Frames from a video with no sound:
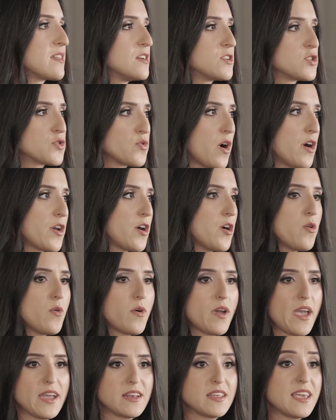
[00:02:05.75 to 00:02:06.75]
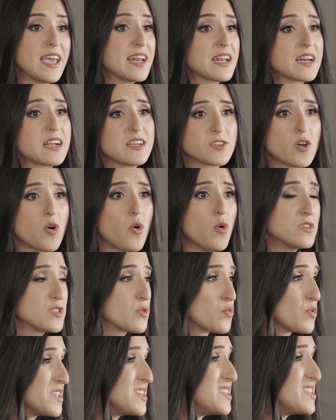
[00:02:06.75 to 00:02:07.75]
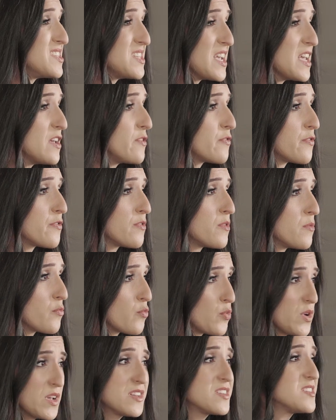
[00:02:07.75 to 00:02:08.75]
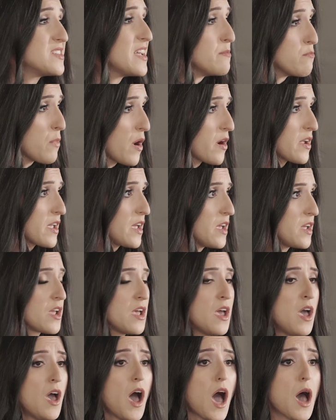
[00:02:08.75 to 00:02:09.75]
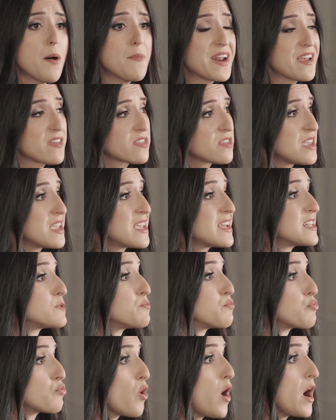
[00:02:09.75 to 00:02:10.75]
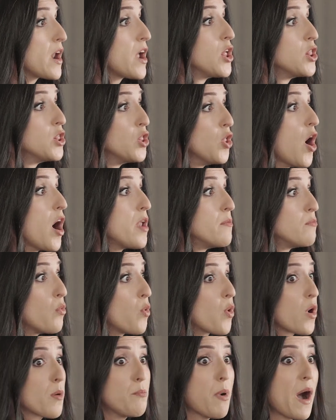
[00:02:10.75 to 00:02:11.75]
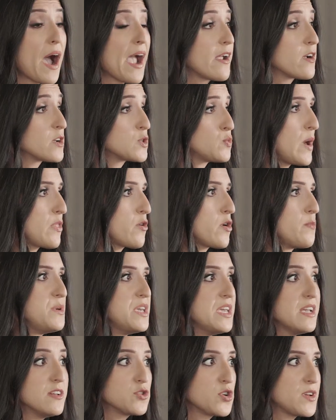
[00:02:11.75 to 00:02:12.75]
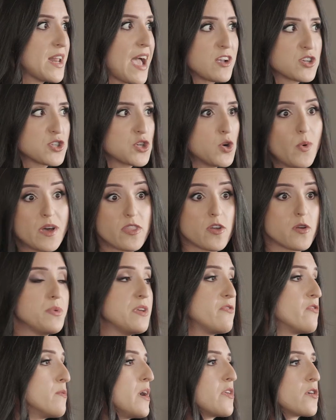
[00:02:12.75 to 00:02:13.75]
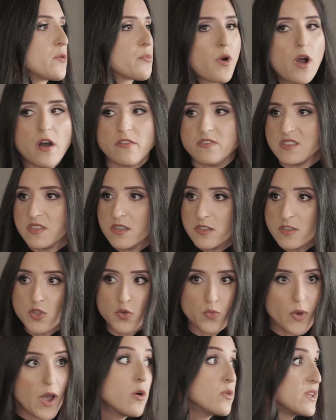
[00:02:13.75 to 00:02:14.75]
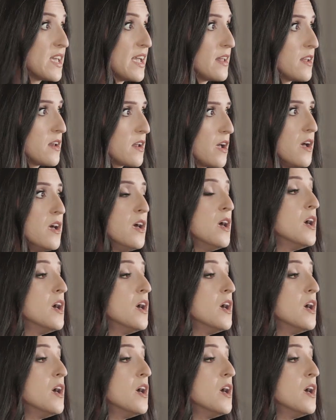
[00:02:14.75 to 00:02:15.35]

that Toronto and Canada as a whole is a really safe real estate market, and I think it's brought a lot more buyers, whether it be international, whether it be from other provinces throughout Canada,